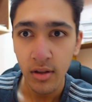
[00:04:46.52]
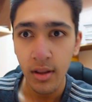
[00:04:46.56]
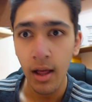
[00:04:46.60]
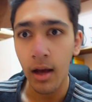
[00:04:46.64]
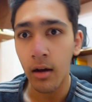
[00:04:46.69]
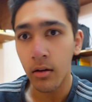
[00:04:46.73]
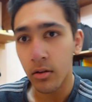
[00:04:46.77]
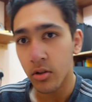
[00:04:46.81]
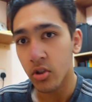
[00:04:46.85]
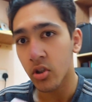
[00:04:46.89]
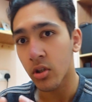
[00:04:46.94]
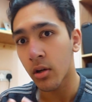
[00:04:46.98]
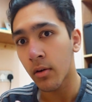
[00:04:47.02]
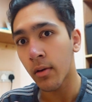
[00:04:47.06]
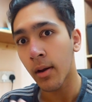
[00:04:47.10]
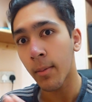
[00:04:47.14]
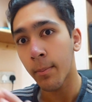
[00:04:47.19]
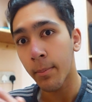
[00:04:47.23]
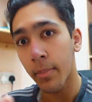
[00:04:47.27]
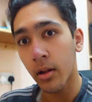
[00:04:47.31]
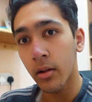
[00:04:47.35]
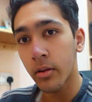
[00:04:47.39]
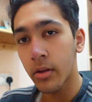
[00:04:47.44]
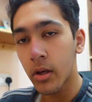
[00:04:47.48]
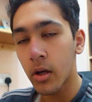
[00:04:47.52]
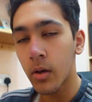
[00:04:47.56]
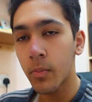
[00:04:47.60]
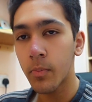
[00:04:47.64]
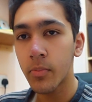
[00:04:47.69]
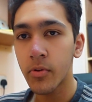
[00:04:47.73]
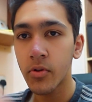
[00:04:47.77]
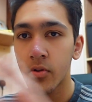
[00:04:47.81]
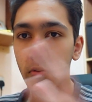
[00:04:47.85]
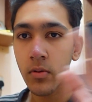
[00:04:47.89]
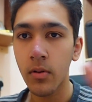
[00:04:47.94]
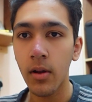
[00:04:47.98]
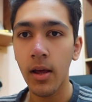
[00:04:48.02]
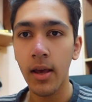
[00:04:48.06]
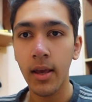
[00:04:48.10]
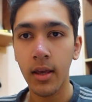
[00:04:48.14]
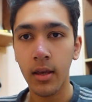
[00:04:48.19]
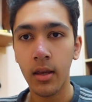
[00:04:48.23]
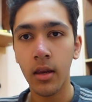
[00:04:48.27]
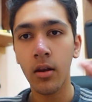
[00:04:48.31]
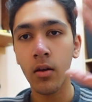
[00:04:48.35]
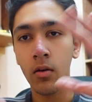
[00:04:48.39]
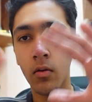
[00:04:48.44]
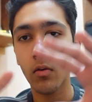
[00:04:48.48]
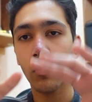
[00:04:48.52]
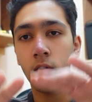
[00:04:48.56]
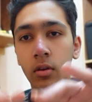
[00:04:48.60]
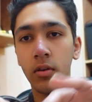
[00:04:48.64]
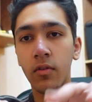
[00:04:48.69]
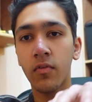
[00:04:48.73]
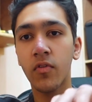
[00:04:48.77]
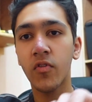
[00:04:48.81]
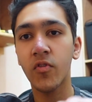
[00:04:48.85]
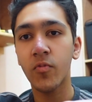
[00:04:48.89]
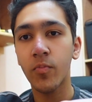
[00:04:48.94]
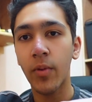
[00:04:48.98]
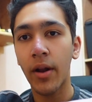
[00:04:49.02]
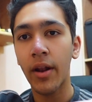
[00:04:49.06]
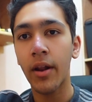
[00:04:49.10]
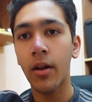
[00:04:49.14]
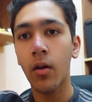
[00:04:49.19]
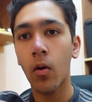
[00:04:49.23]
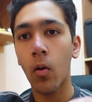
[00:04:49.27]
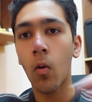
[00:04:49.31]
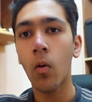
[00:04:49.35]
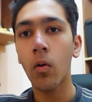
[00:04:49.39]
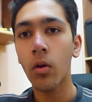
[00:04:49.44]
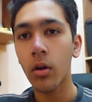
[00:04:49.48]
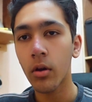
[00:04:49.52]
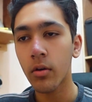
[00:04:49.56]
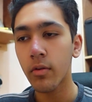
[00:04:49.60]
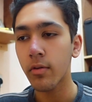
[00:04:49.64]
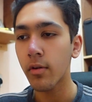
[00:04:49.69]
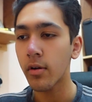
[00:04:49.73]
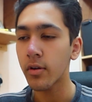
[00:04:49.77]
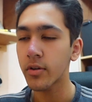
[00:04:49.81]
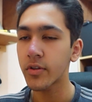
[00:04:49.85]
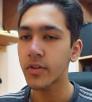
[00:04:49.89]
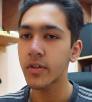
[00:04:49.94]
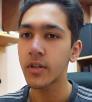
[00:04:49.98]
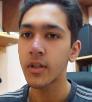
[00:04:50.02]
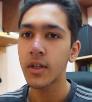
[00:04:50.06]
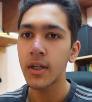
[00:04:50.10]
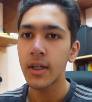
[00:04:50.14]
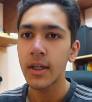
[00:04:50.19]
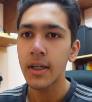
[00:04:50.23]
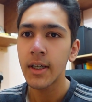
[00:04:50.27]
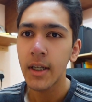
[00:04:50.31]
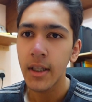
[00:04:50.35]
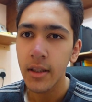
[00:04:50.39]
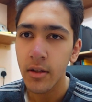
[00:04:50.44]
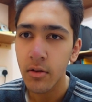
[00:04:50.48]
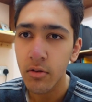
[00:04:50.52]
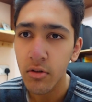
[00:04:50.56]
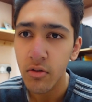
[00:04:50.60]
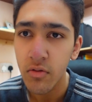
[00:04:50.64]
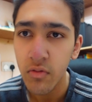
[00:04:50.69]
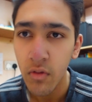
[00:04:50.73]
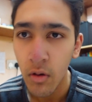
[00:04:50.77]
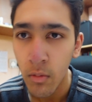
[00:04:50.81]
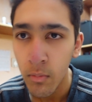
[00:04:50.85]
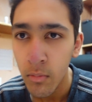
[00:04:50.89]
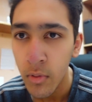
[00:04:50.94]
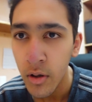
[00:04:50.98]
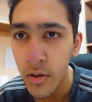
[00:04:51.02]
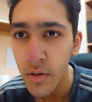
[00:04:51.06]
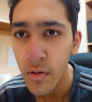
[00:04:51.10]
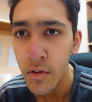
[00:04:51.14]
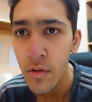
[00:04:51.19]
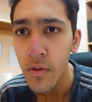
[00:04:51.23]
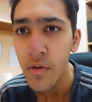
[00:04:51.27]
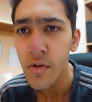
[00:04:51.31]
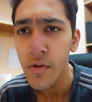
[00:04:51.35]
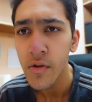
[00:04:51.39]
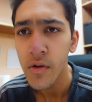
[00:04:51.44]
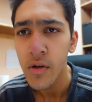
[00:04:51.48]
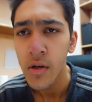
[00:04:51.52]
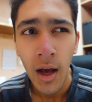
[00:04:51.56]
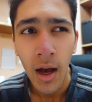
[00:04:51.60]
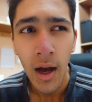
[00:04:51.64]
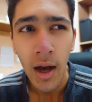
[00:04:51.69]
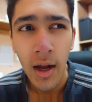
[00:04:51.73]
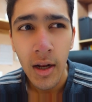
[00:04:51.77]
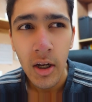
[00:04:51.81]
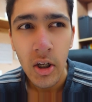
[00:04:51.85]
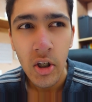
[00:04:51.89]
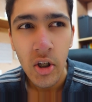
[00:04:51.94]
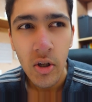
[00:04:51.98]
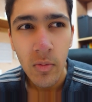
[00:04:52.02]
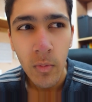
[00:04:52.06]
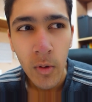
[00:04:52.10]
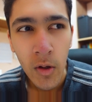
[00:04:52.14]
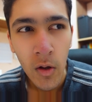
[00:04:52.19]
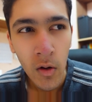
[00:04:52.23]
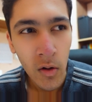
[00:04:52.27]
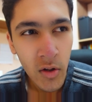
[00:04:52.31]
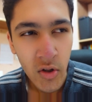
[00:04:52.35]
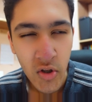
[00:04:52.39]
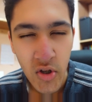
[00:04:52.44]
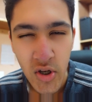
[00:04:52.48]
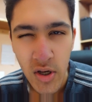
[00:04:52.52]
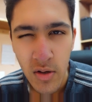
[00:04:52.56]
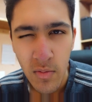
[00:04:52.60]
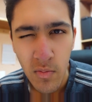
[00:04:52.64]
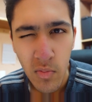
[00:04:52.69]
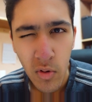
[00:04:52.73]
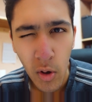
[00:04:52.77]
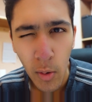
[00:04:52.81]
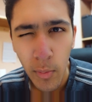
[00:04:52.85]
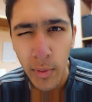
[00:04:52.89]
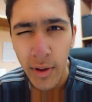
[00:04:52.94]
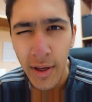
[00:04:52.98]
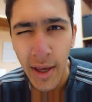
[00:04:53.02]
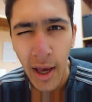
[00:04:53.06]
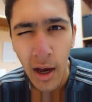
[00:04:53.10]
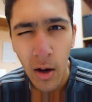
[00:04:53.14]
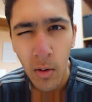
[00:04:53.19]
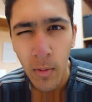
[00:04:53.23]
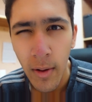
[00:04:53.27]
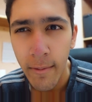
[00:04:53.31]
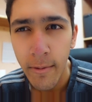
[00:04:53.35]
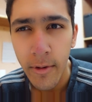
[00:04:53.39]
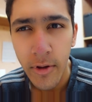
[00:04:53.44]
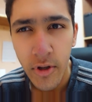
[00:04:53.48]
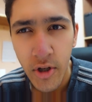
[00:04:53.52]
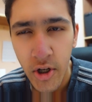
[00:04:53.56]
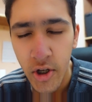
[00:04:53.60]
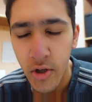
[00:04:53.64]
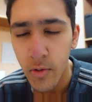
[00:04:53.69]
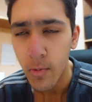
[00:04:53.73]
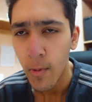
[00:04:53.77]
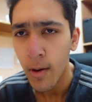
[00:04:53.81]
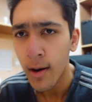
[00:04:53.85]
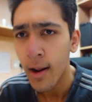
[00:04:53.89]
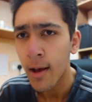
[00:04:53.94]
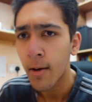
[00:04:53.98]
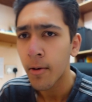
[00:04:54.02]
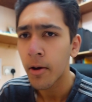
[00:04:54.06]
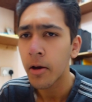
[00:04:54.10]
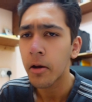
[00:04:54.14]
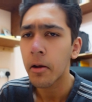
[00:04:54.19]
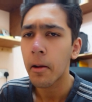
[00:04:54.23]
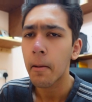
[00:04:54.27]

That'll slowly build up, so like, you know, you've spread it all across those 1 month, And to be honest, you can probably get away with just 1 hour.